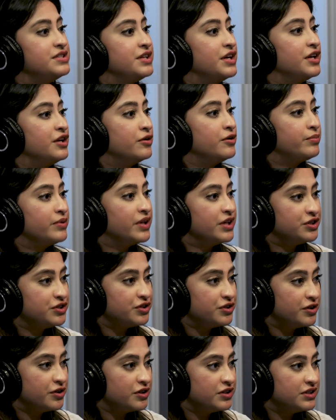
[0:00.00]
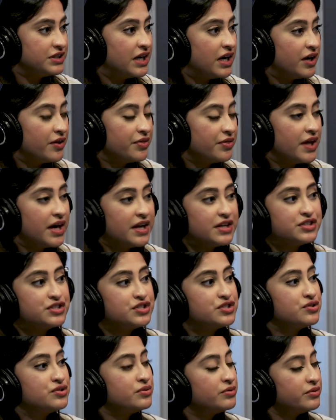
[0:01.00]
to get your blood sugar down. That
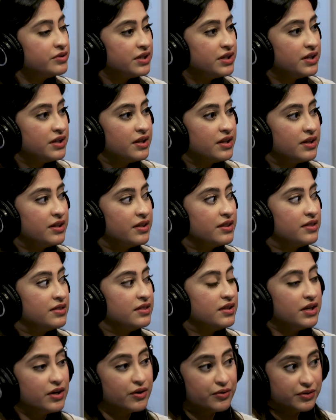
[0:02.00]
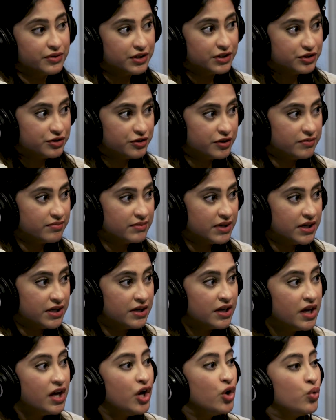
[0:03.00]
is truly the only treatment.
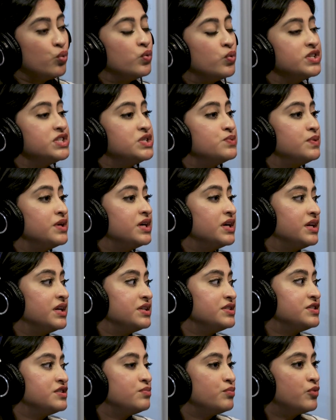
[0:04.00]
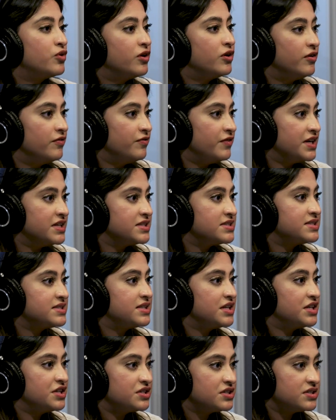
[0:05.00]
Once we get into more advanced
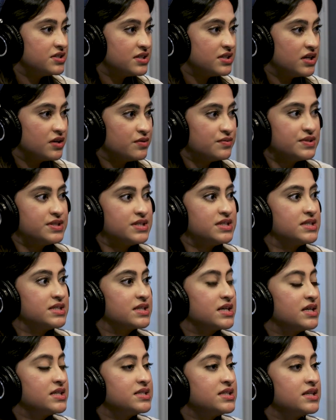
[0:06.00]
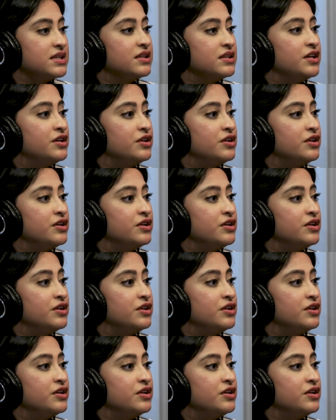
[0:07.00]
stages that I was discussing,